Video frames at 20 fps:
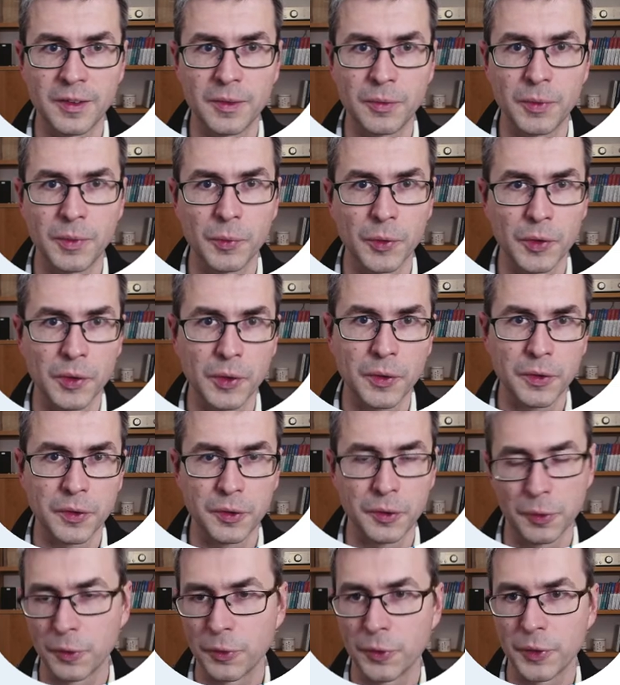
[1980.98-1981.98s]
that we would
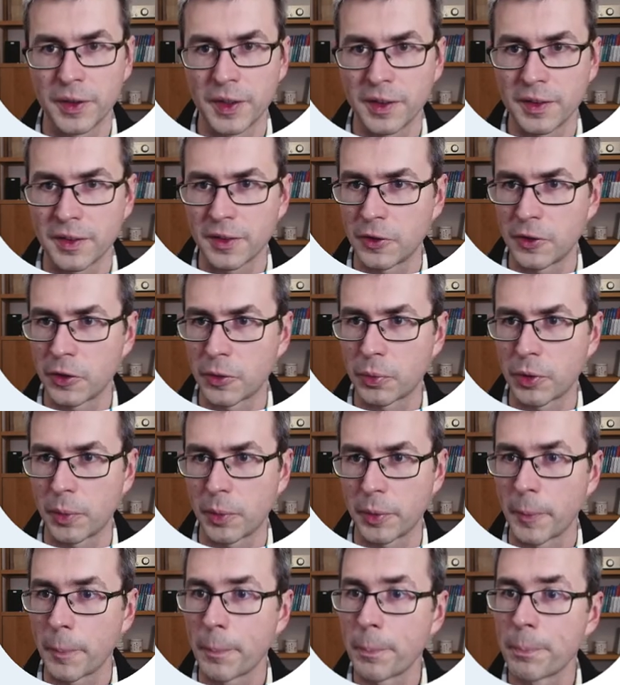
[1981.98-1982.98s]
also use for data log
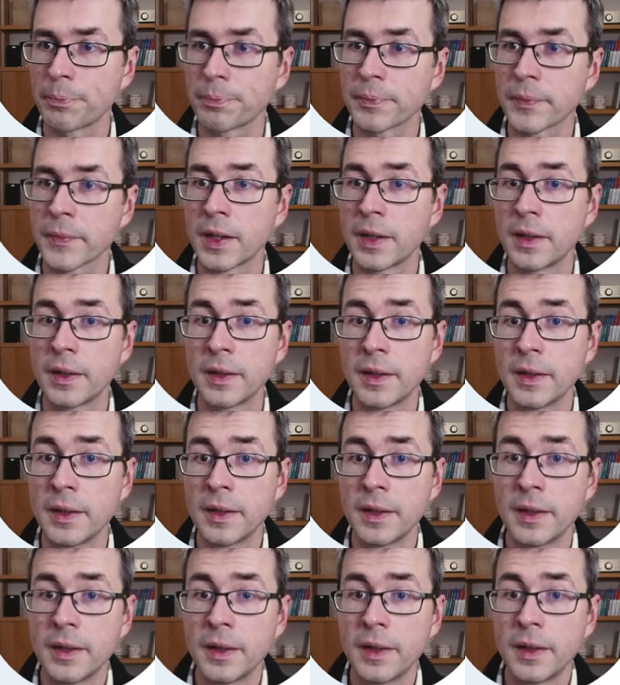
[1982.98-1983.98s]
proper.
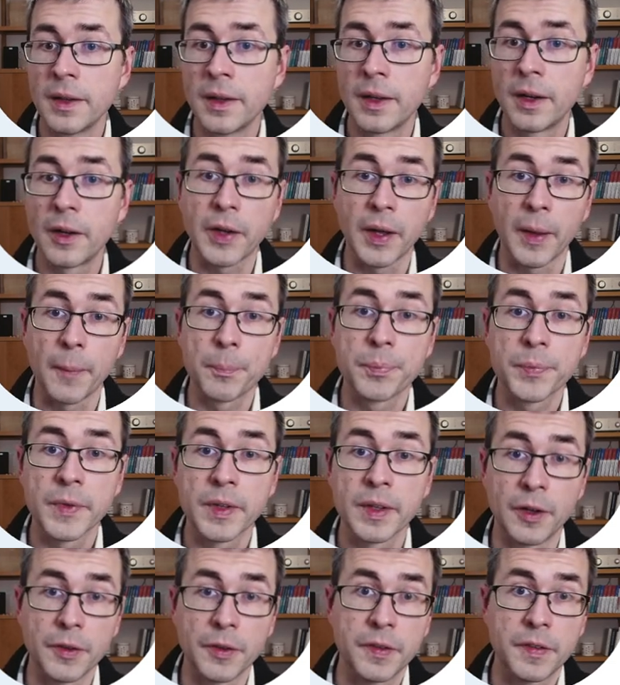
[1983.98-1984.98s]
Okay,
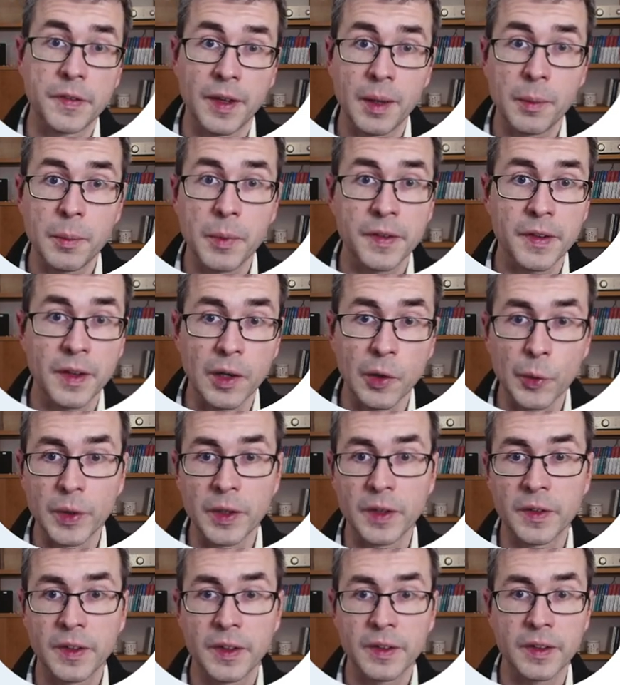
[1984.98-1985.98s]
now this M, as I
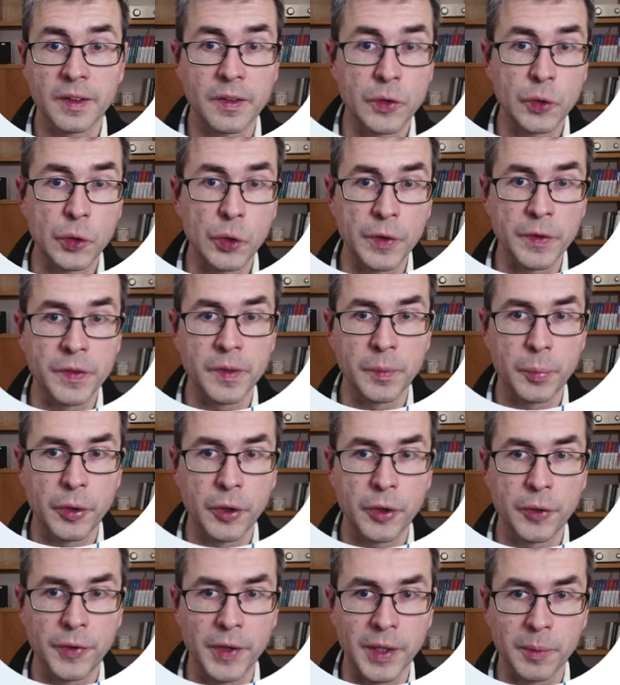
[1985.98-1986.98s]
already said, is called the
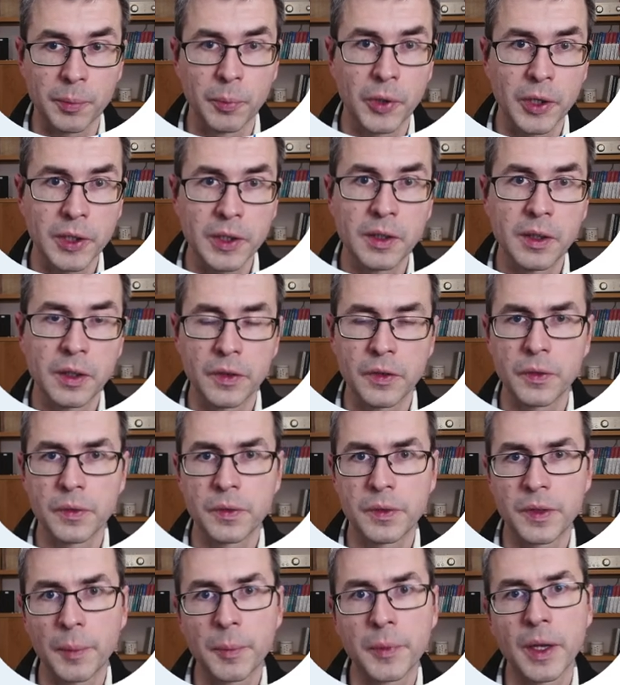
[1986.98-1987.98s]
perfect model. It's
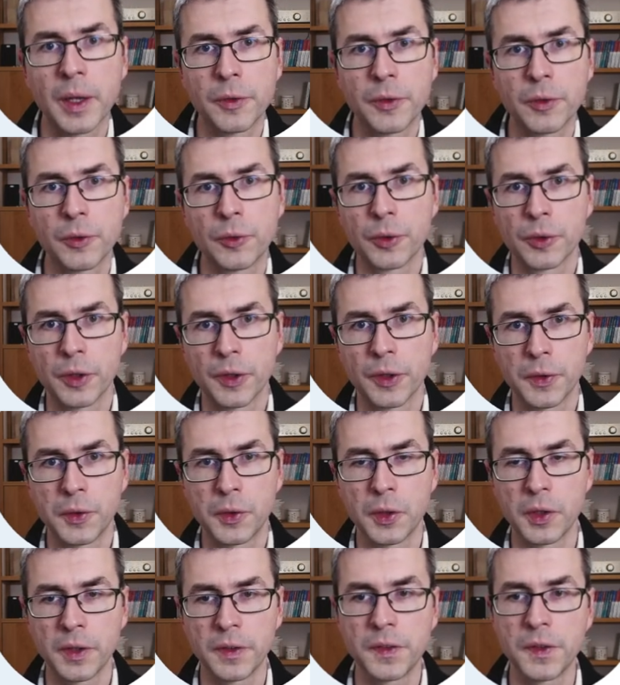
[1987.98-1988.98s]
sometimes you could also
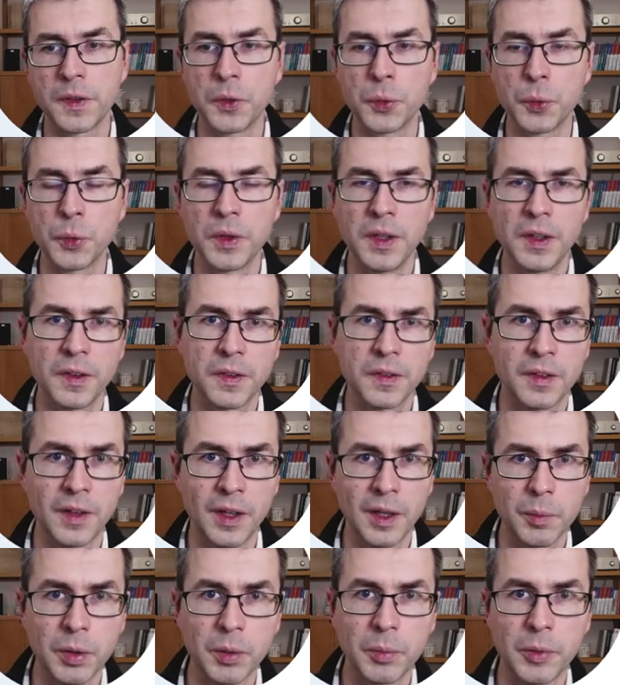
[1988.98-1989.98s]
call it the unique
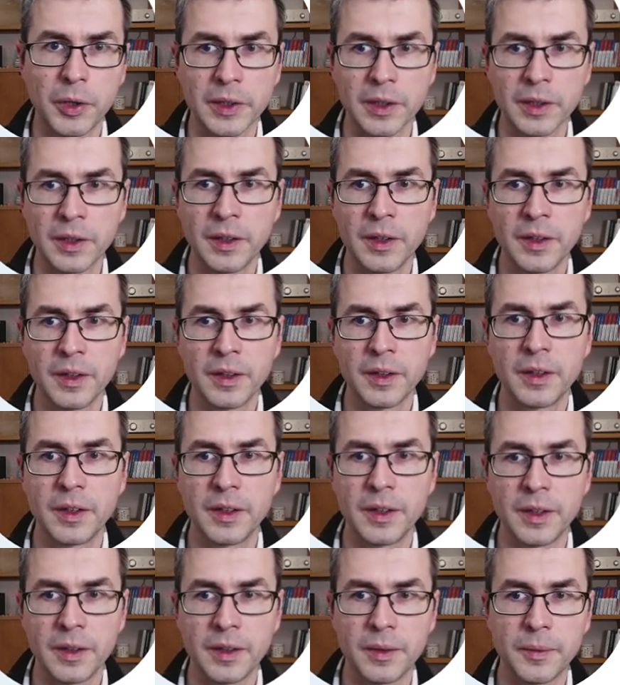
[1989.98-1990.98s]
stable model
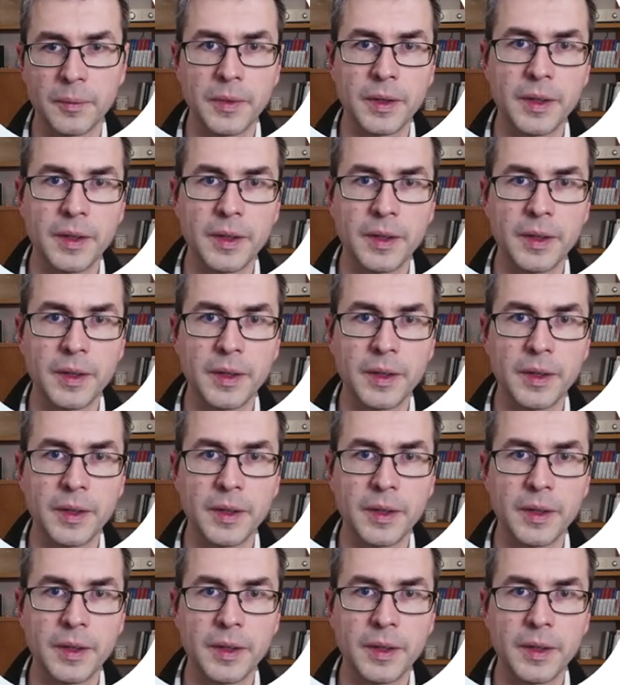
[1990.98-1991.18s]
uh,